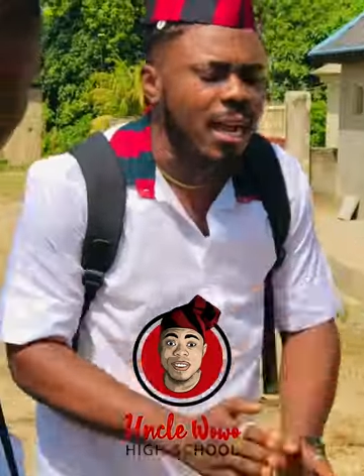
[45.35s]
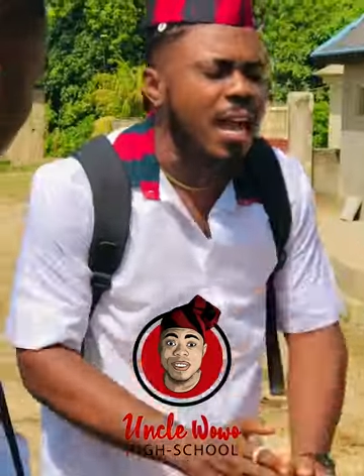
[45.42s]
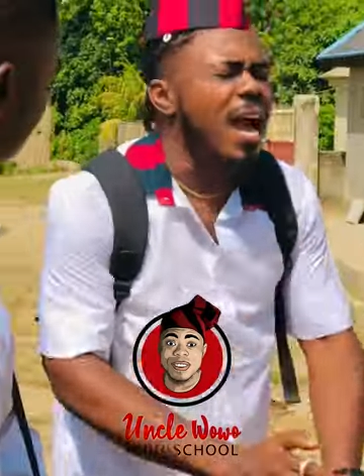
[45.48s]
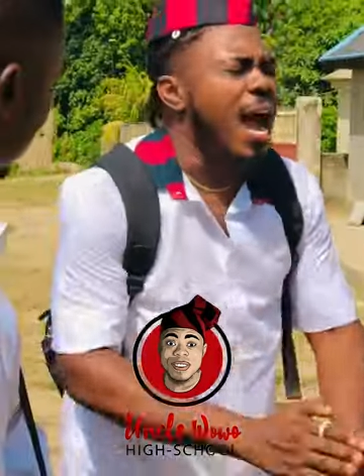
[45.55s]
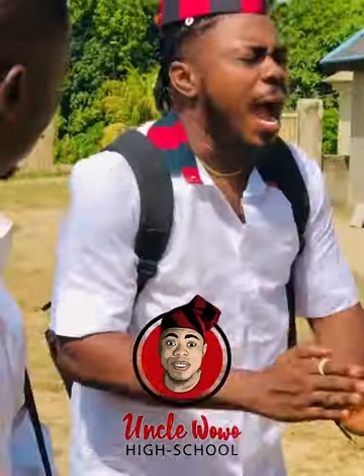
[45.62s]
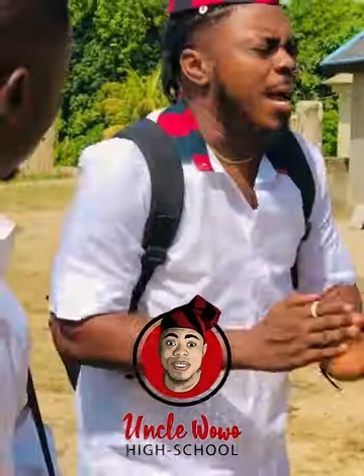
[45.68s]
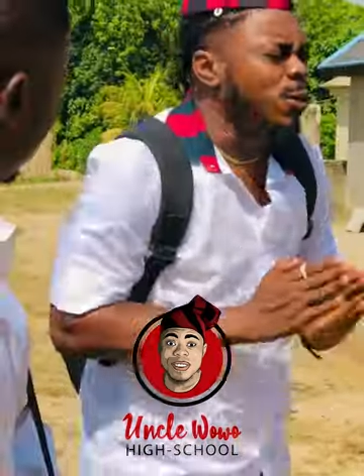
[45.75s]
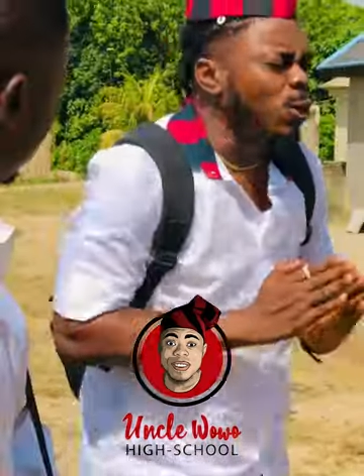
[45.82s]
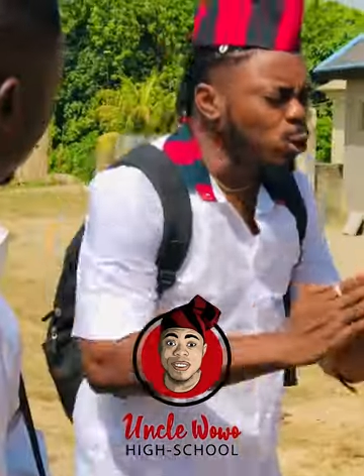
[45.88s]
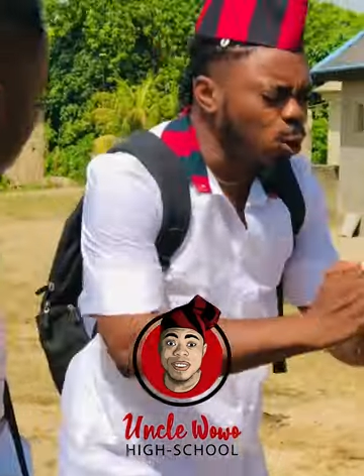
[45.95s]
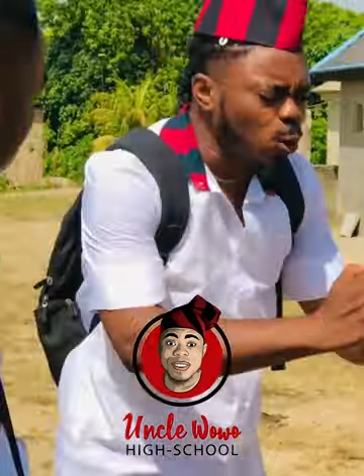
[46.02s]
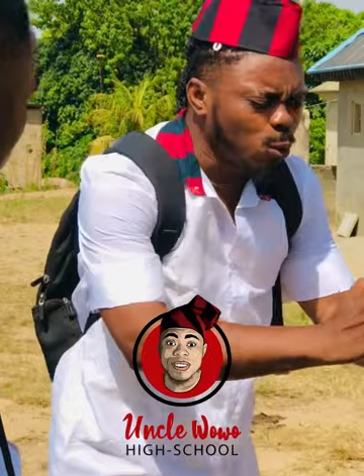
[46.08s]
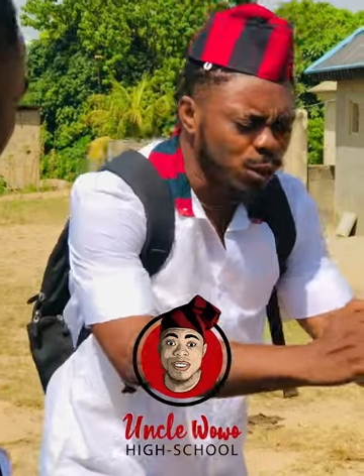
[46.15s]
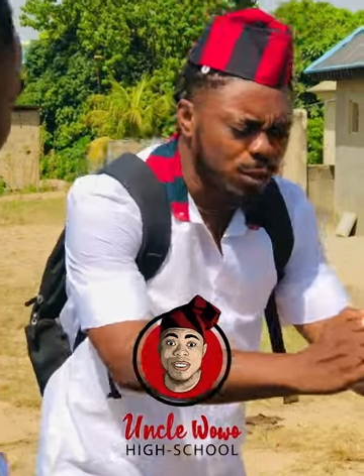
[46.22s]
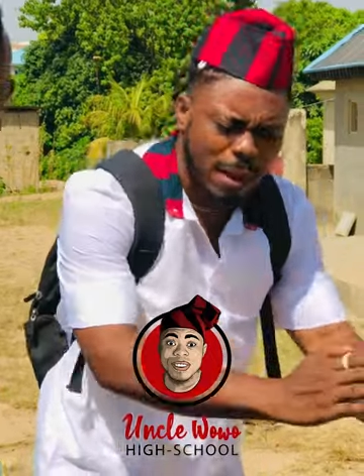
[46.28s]
Like, I
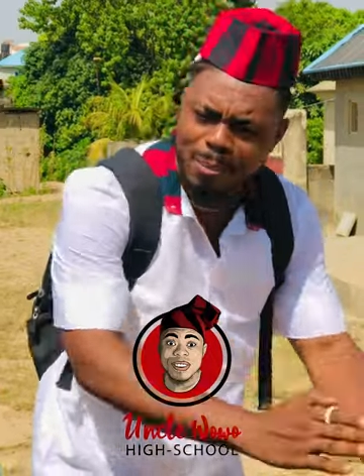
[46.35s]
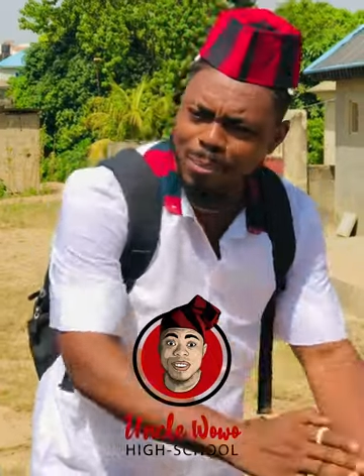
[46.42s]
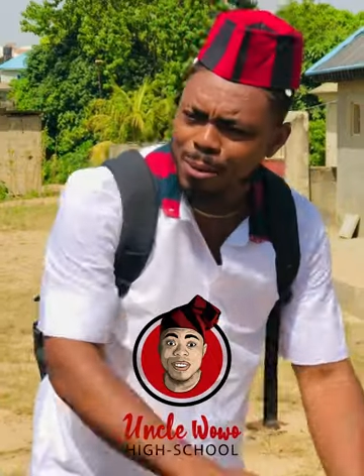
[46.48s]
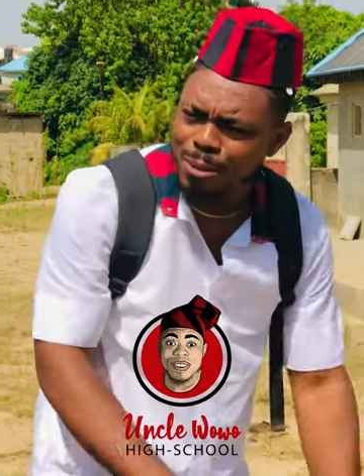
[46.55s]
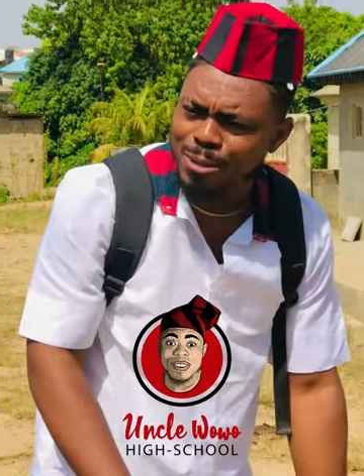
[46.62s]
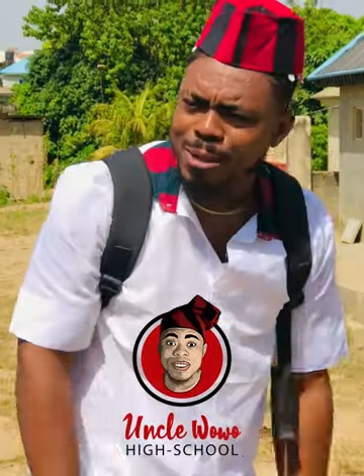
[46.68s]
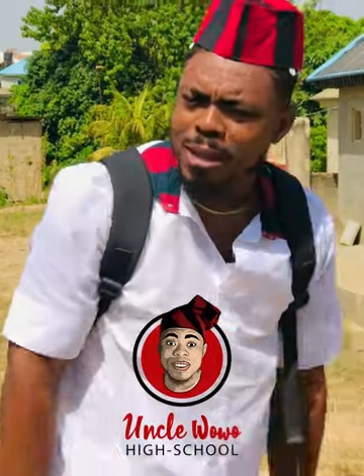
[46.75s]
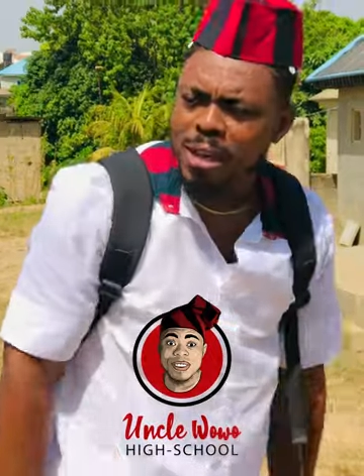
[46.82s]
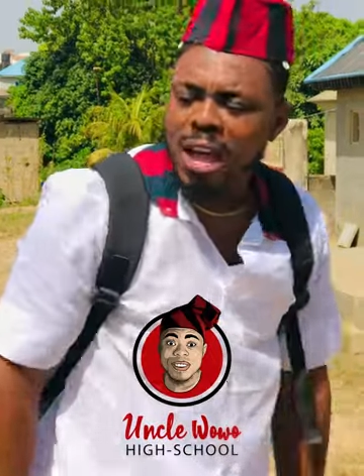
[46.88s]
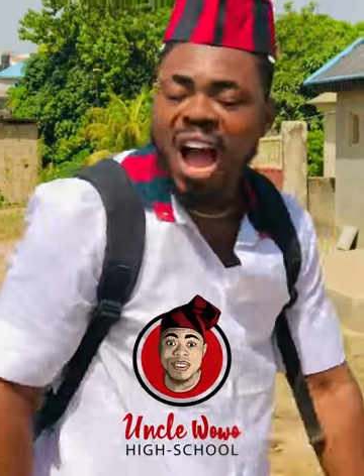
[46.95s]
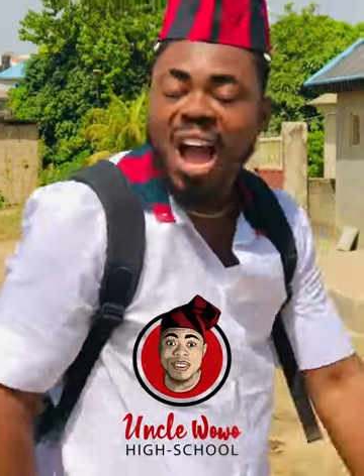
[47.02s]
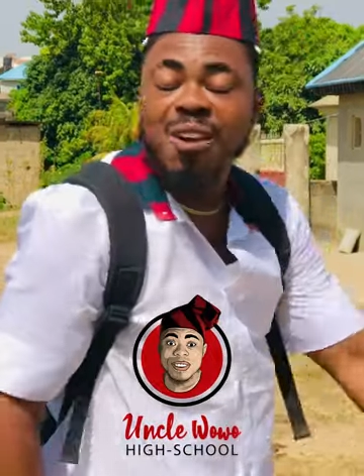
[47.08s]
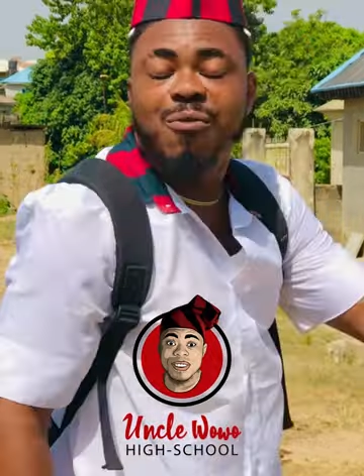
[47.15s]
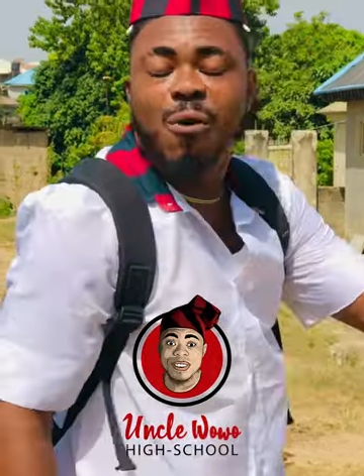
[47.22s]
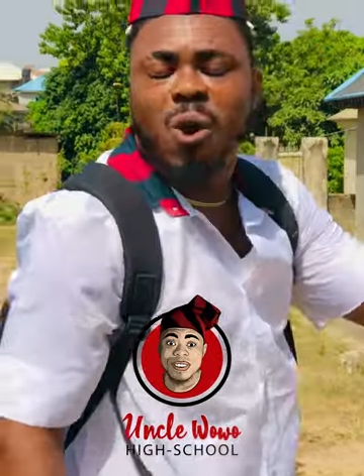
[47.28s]
don't joke with my books.
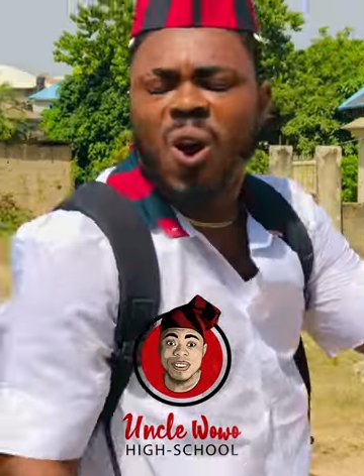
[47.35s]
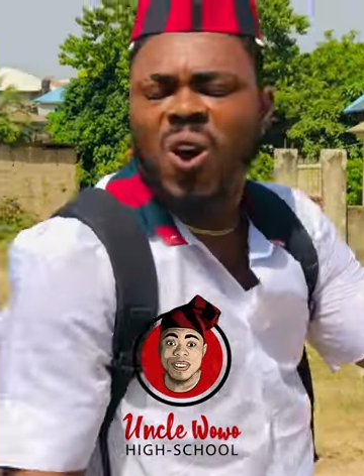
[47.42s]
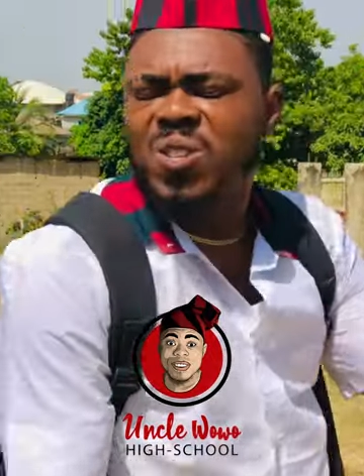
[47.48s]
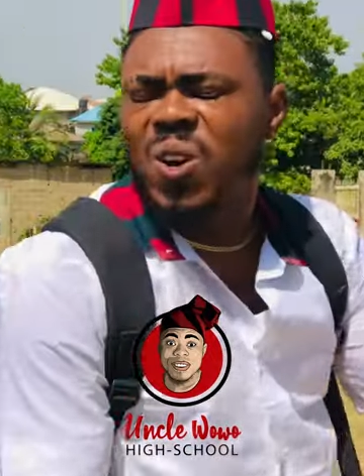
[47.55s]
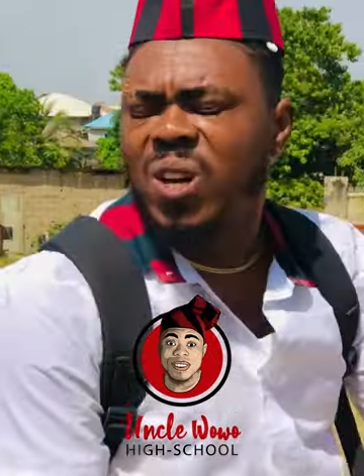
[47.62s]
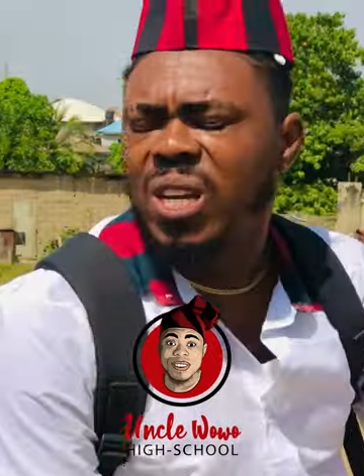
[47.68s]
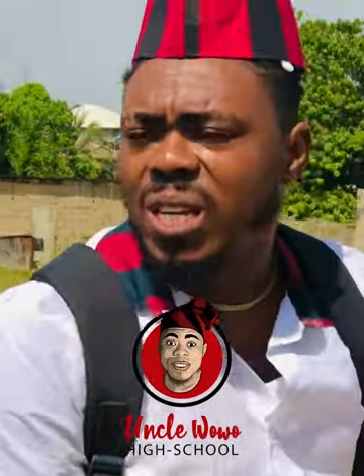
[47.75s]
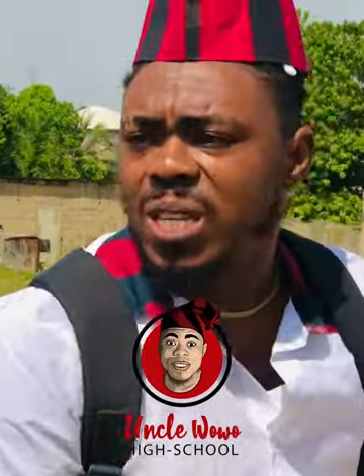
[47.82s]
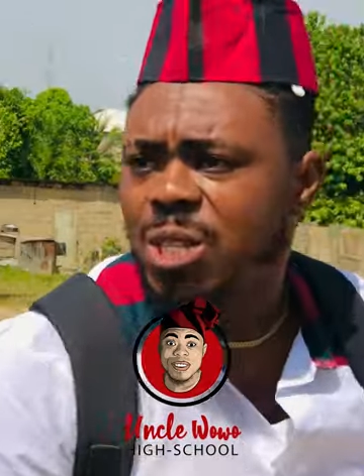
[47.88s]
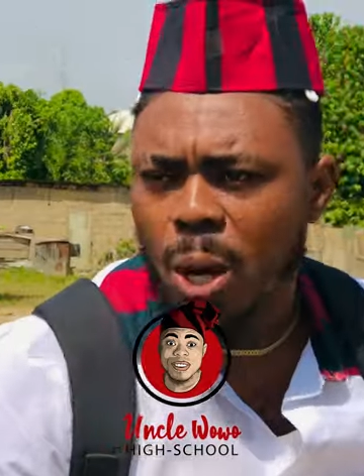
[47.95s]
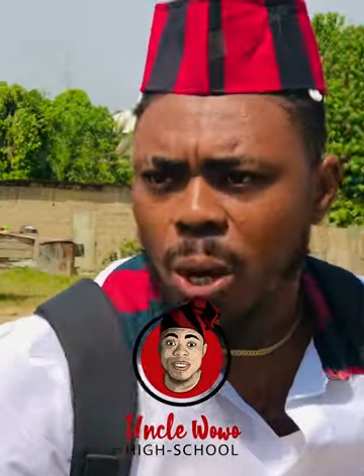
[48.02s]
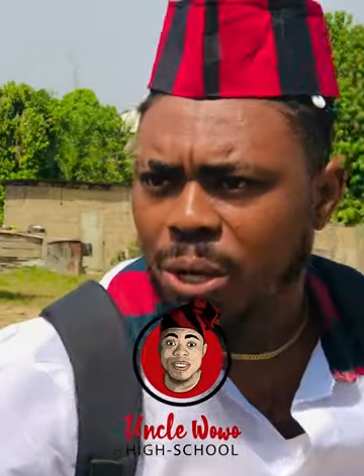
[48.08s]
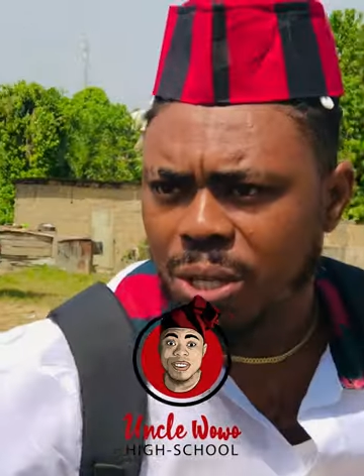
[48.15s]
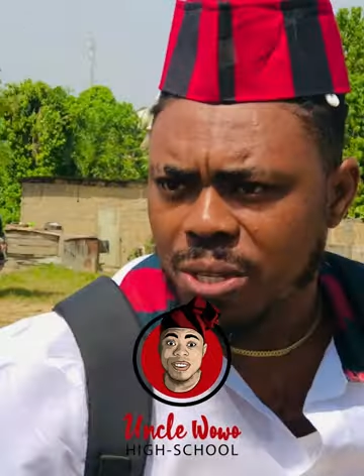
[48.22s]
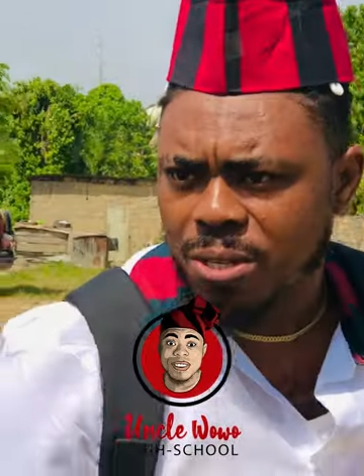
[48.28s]
I focus on in
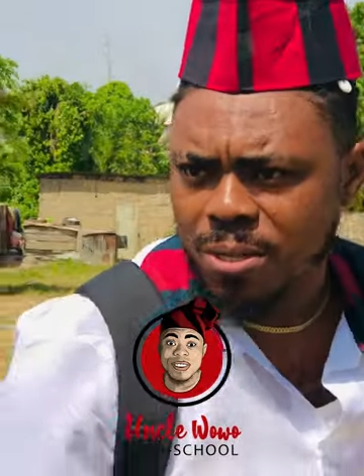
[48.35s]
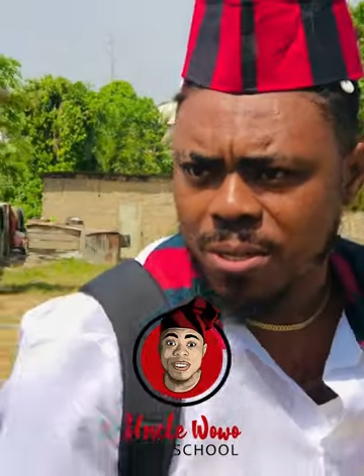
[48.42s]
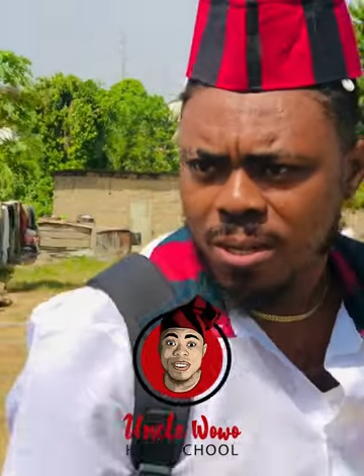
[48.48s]
studies.